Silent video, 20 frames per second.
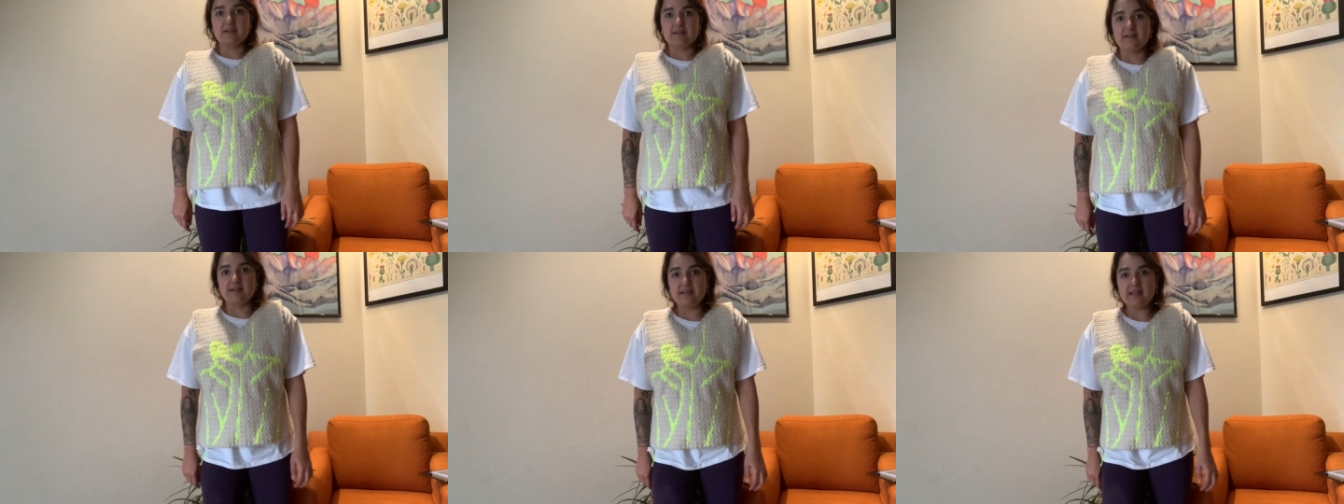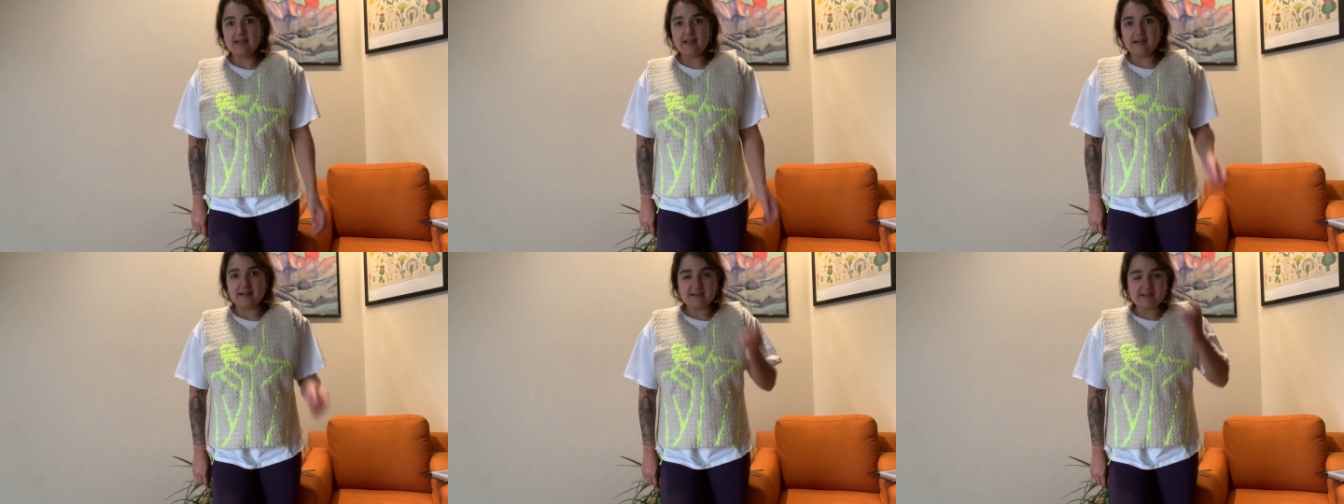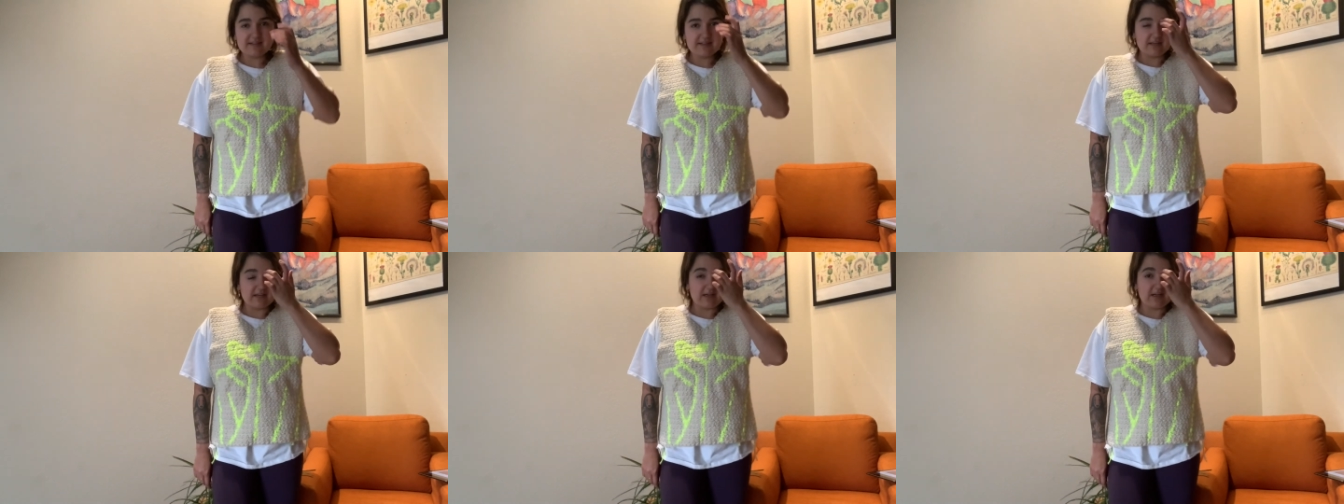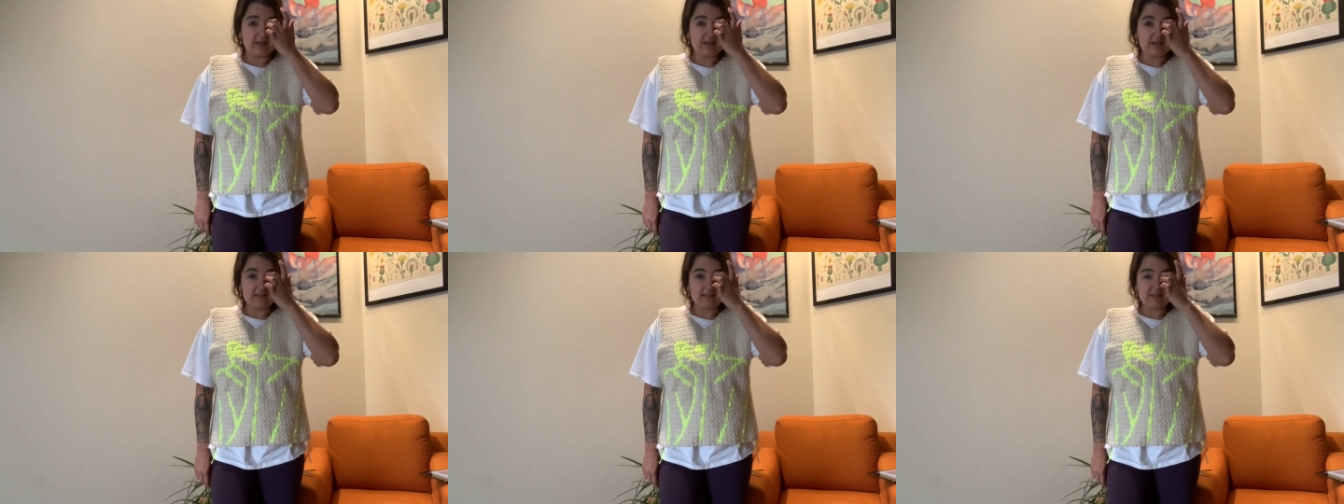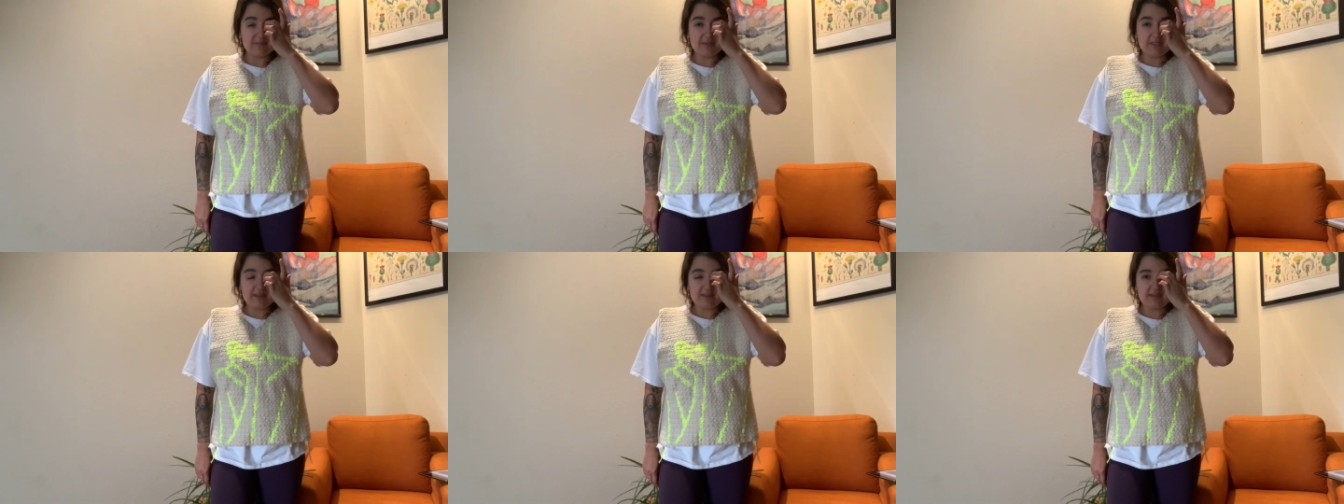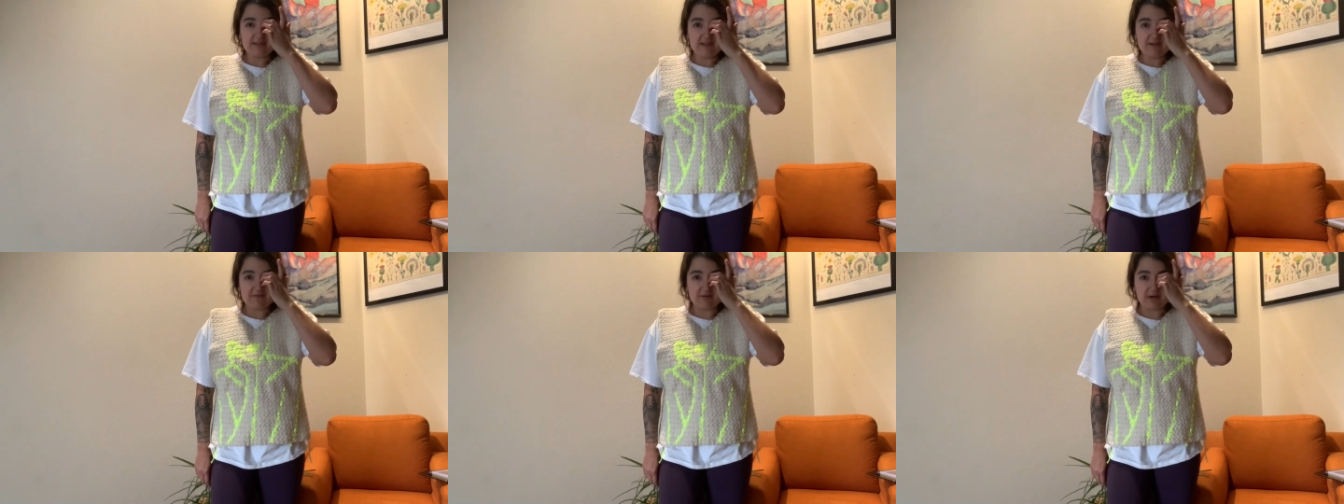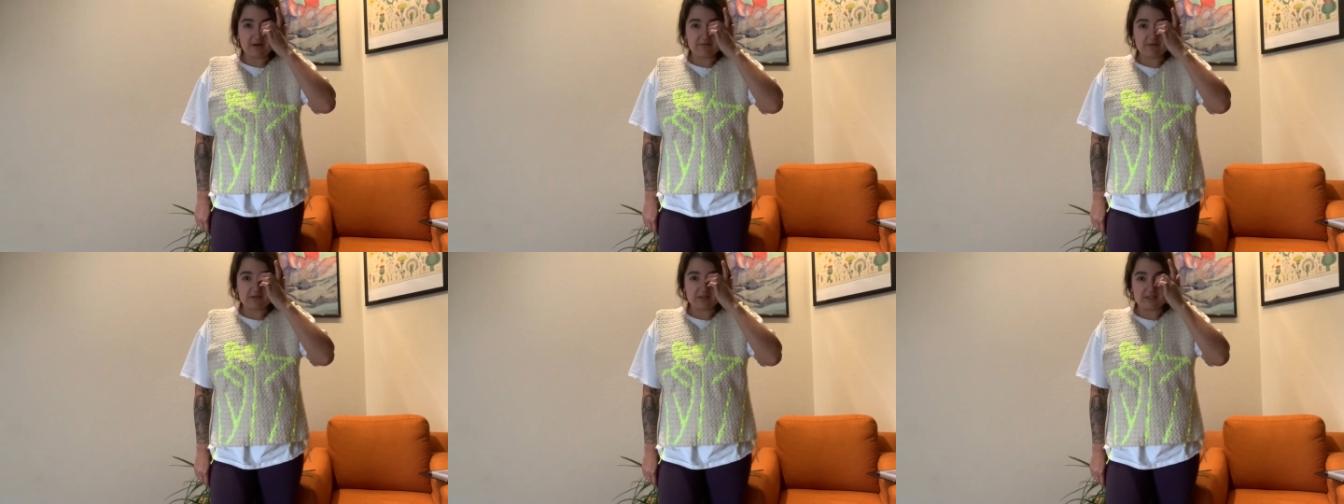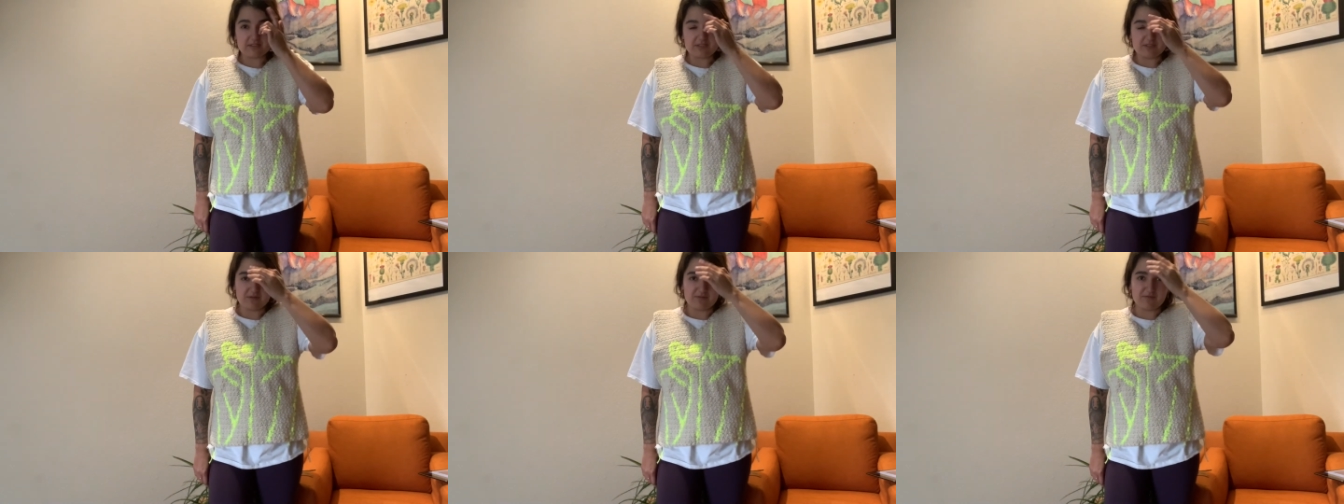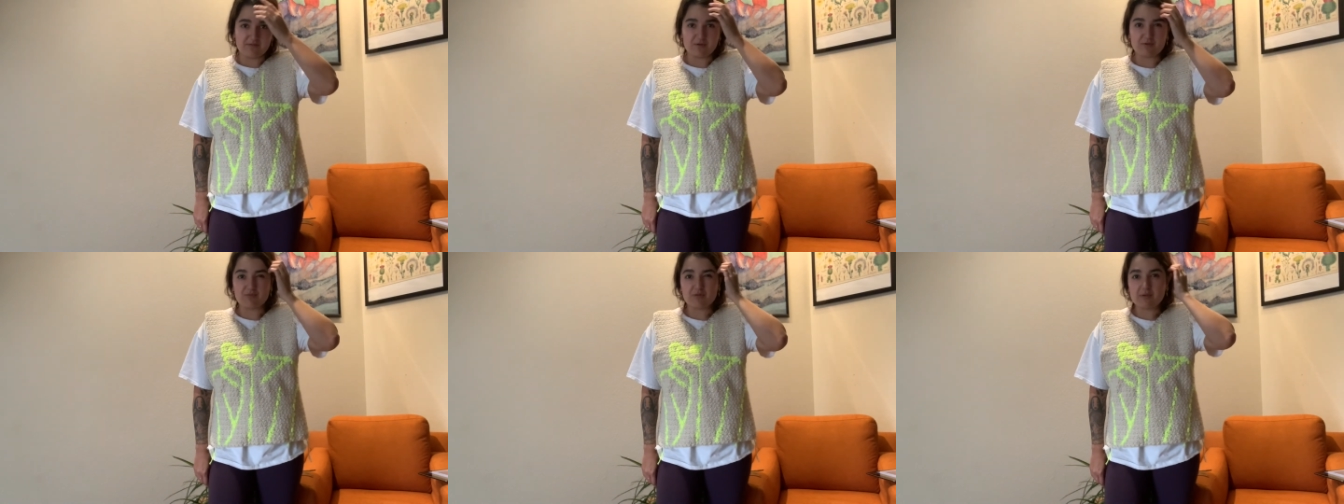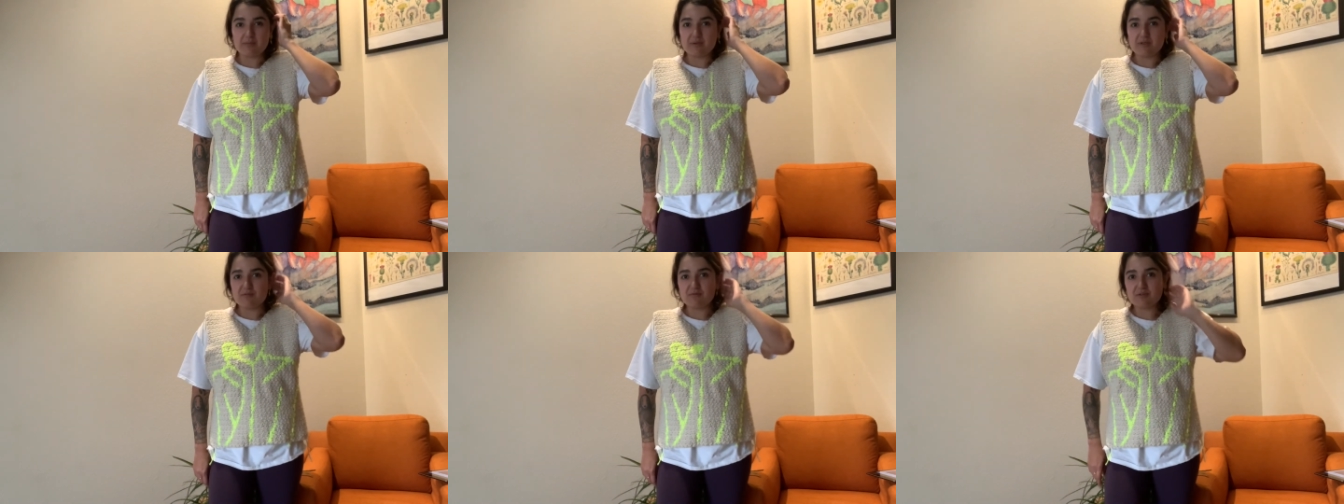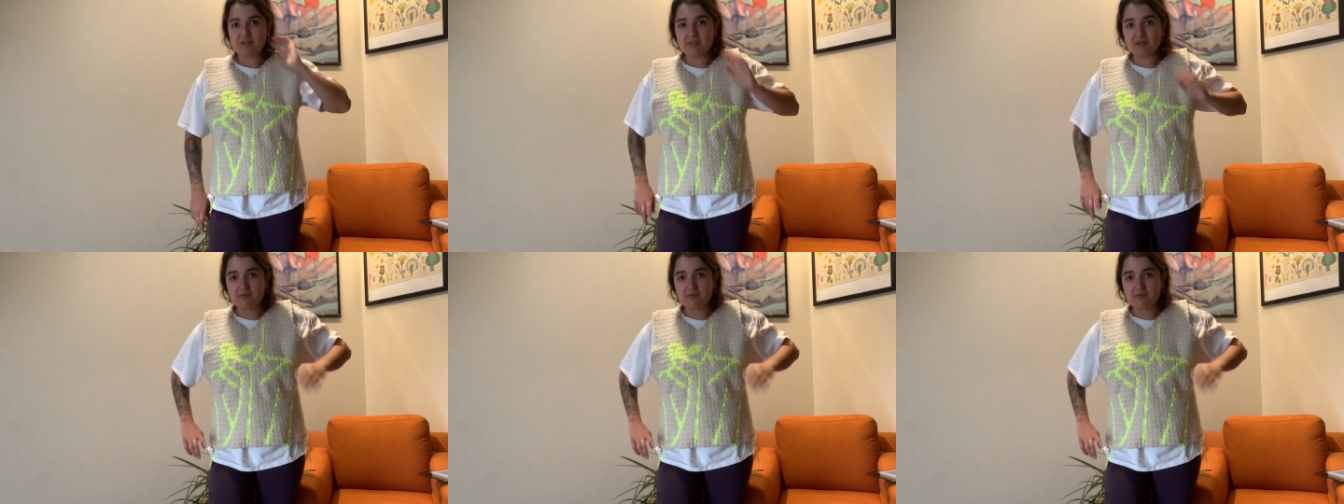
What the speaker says: Yeah, let me think what I want to do for ribbing really